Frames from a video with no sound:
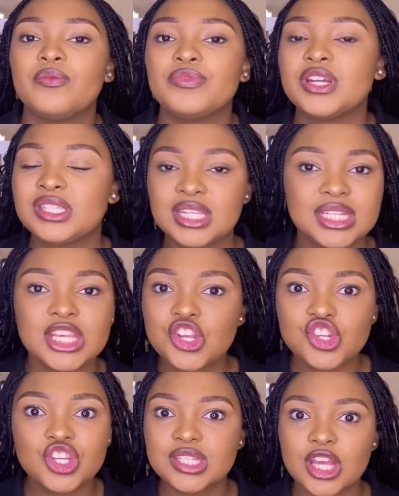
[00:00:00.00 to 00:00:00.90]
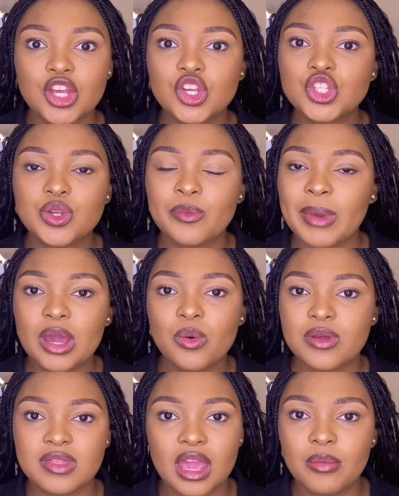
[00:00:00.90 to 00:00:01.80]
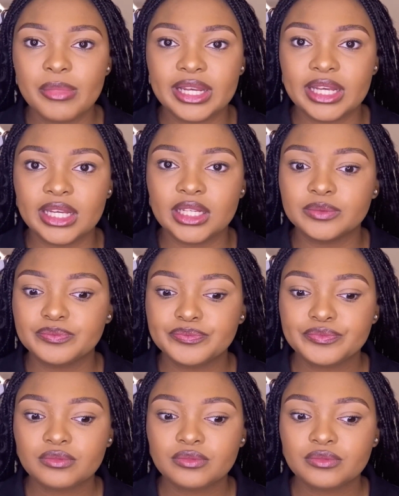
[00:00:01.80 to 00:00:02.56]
The decisions they used to make with Emily